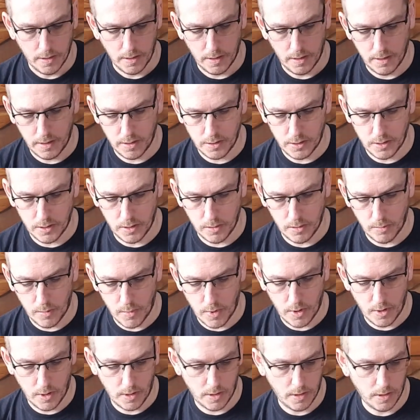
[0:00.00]
And some
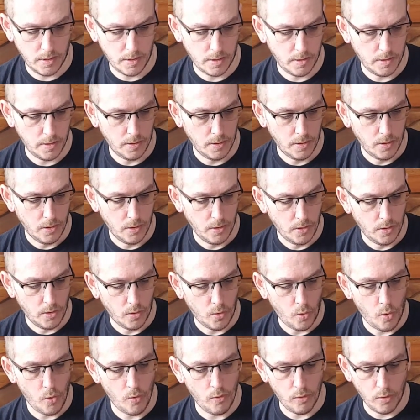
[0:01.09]

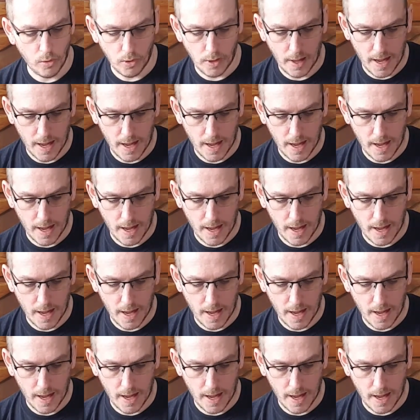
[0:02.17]
old